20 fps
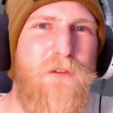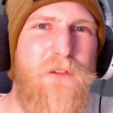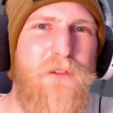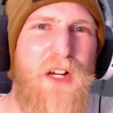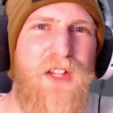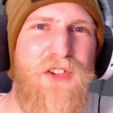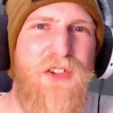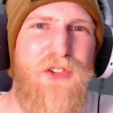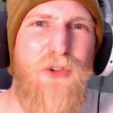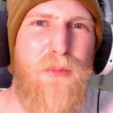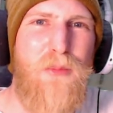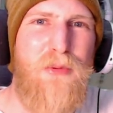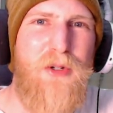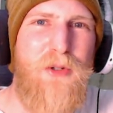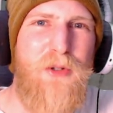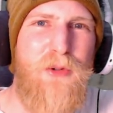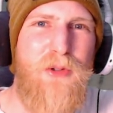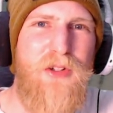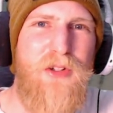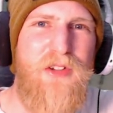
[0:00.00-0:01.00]
funds or
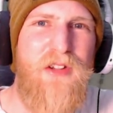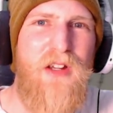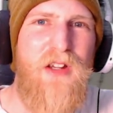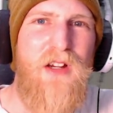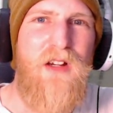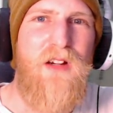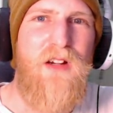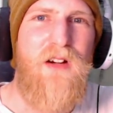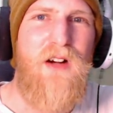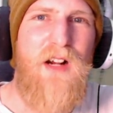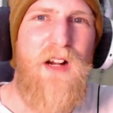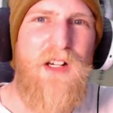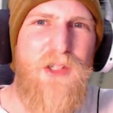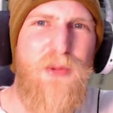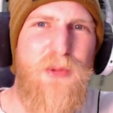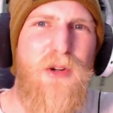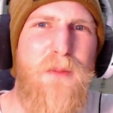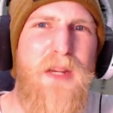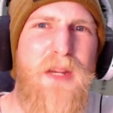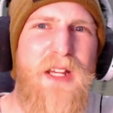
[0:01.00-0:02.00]
pre-orders. I
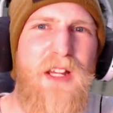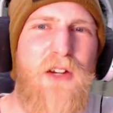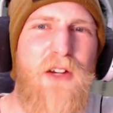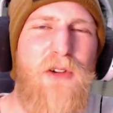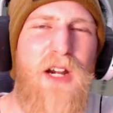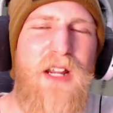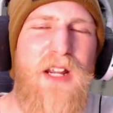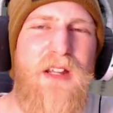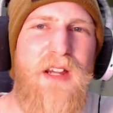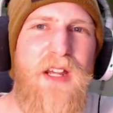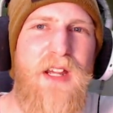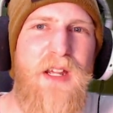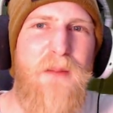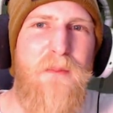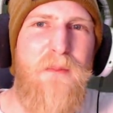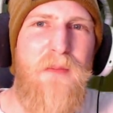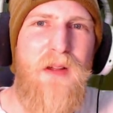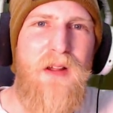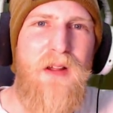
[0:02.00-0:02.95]
just want to make a great game.